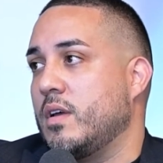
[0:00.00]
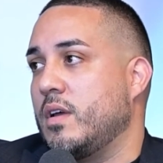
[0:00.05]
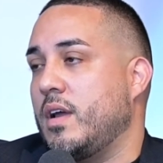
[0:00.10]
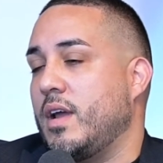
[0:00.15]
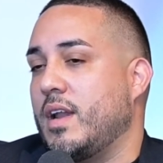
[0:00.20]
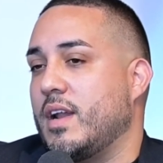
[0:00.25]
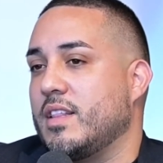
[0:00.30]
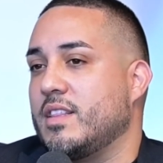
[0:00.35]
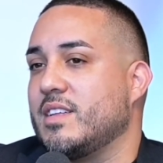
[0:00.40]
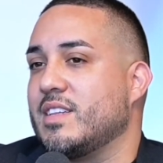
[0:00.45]

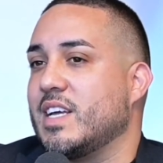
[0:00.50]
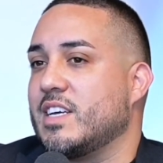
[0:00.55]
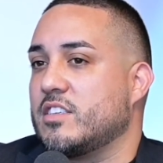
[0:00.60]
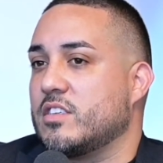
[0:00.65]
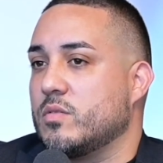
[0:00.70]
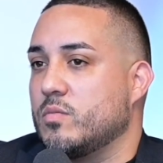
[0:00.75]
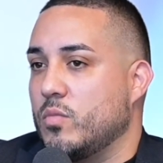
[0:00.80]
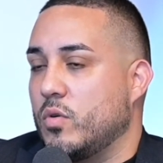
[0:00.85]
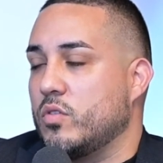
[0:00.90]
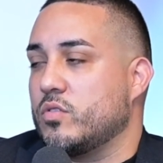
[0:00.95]
And I think that's
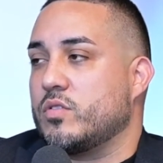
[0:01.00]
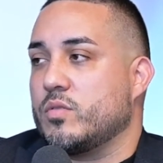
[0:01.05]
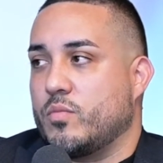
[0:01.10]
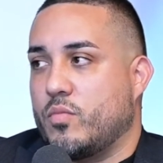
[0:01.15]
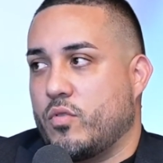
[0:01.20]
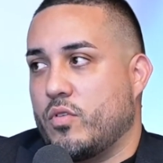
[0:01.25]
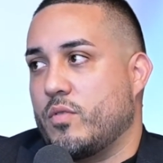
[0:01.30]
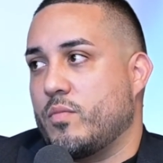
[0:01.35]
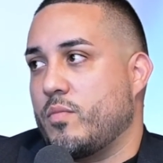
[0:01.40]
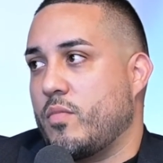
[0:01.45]
the most
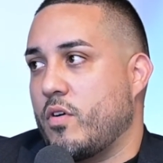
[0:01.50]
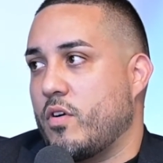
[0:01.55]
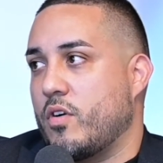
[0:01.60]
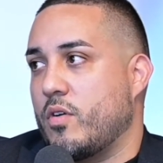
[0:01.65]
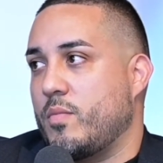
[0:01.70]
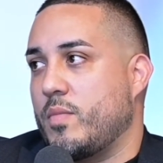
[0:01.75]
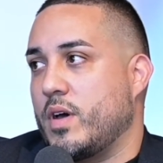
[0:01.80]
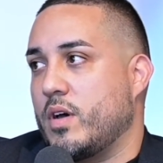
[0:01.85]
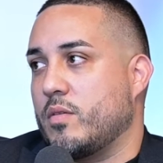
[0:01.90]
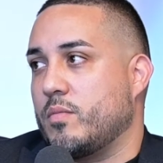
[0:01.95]
important part
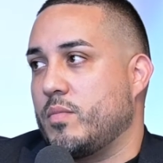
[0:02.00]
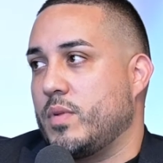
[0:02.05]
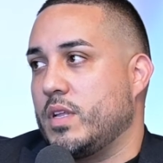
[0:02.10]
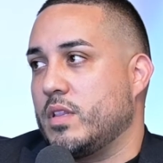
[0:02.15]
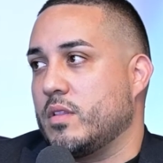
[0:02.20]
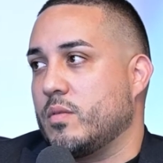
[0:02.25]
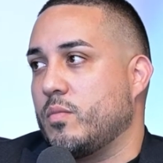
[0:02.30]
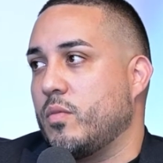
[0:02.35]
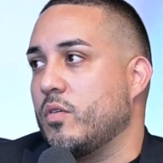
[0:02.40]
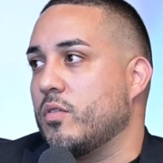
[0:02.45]
about
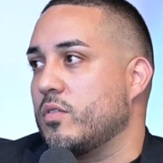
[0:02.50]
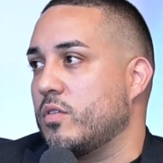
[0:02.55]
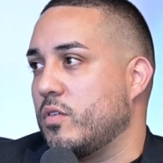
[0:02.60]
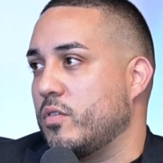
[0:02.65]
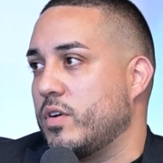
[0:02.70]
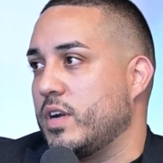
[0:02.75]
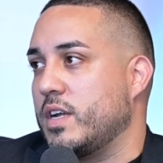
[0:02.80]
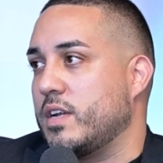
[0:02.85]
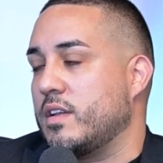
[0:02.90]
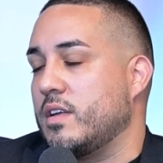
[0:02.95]
being the Poet
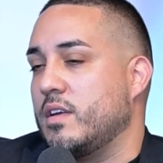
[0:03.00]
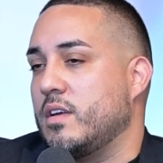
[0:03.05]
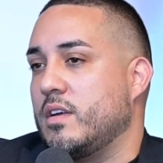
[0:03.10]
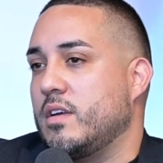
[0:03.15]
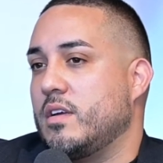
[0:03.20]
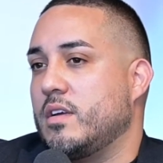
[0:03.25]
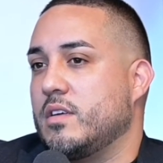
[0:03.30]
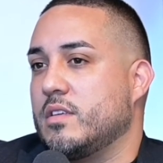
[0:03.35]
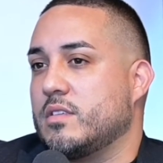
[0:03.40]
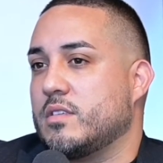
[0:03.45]
Laureate
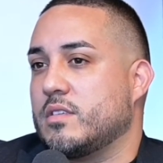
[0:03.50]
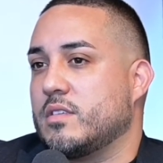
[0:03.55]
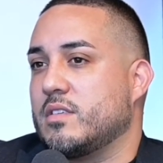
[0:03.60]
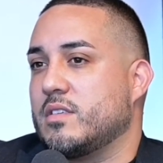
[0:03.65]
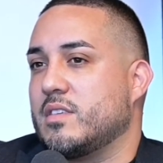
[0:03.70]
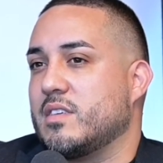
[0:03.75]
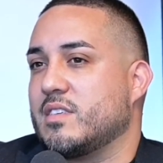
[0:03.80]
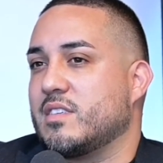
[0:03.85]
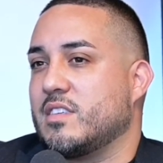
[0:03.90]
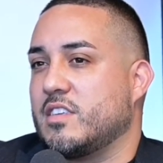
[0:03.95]
is
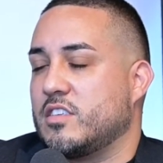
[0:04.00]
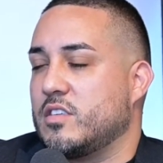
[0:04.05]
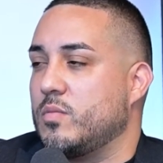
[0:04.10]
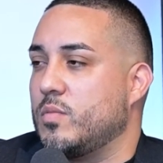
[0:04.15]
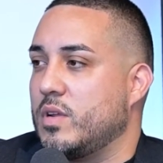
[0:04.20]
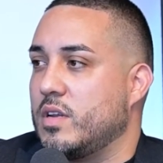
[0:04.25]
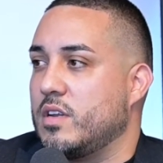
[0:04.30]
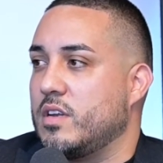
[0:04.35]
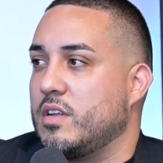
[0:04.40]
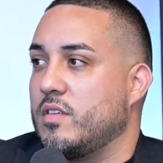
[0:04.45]

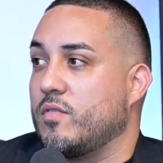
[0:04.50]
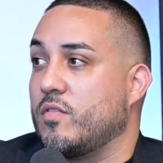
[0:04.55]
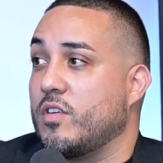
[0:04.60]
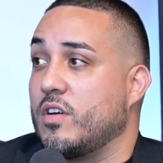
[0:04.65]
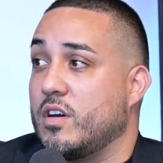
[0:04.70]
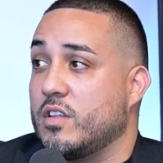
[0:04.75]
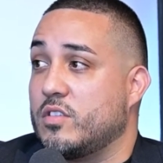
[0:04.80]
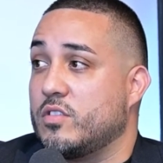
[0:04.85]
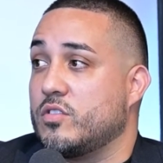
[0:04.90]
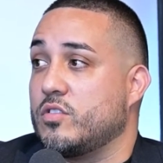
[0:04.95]
accessibility for
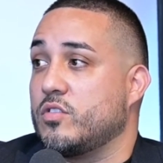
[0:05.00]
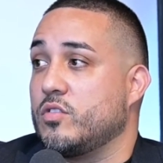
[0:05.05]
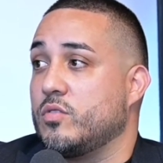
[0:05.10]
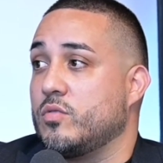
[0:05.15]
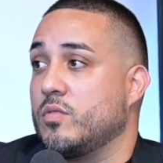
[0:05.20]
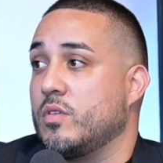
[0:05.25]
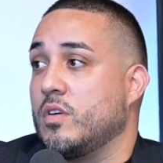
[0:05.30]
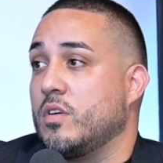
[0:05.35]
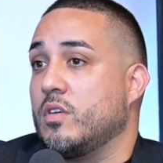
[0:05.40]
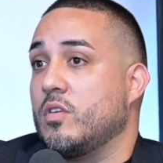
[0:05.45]
others who
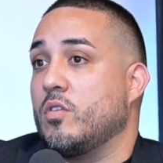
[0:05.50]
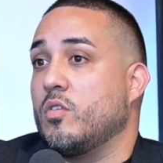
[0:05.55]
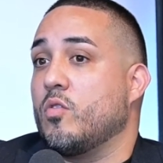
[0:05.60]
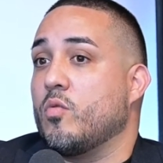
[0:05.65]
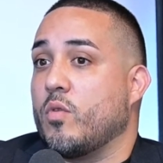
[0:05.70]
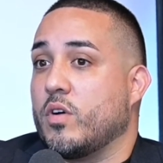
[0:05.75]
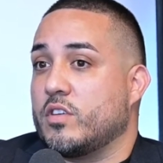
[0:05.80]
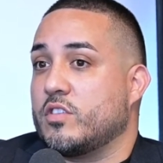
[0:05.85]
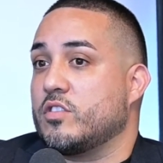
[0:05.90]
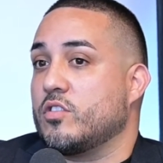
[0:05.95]

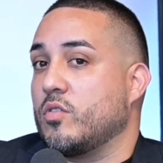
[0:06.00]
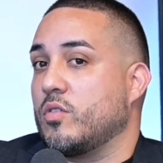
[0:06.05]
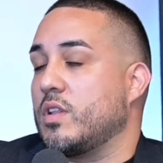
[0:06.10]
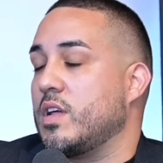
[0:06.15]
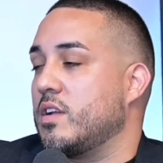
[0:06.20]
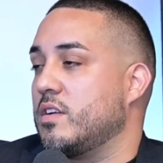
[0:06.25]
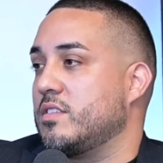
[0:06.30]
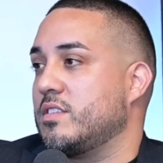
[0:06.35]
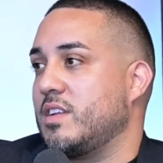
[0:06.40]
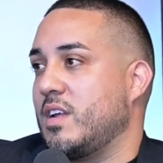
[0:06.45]
want to go
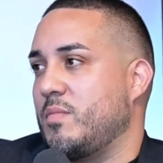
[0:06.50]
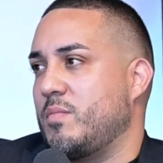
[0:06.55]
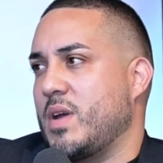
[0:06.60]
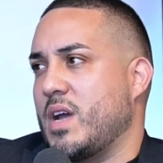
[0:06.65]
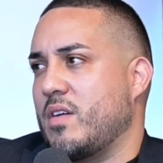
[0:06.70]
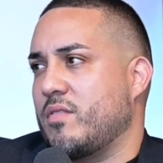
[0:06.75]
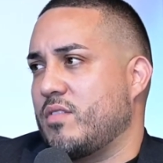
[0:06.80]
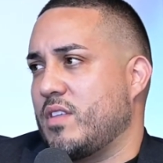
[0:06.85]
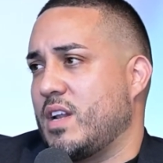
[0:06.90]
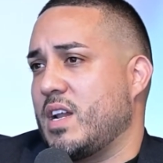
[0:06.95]
down the same
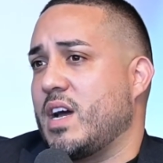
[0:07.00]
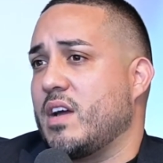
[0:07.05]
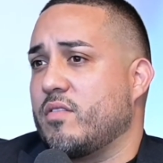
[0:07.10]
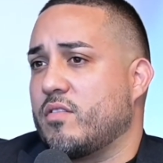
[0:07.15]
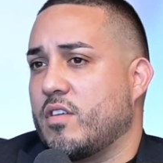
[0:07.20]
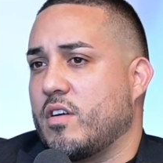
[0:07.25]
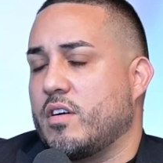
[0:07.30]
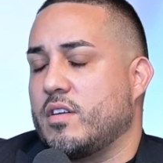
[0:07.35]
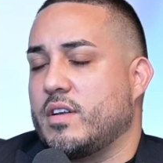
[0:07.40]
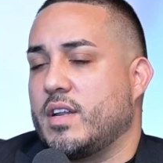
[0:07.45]
path that I've
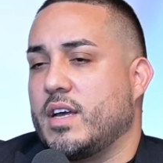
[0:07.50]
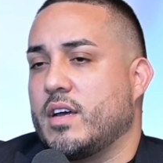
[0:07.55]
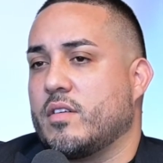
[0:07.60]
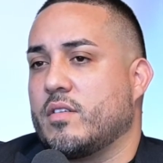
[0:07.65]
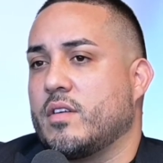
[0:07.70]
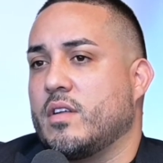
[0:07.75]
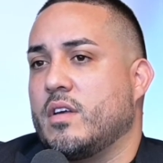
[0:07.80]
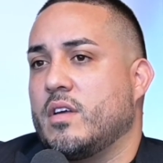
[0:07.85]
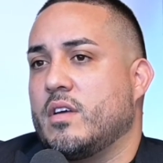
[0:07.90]
gone down.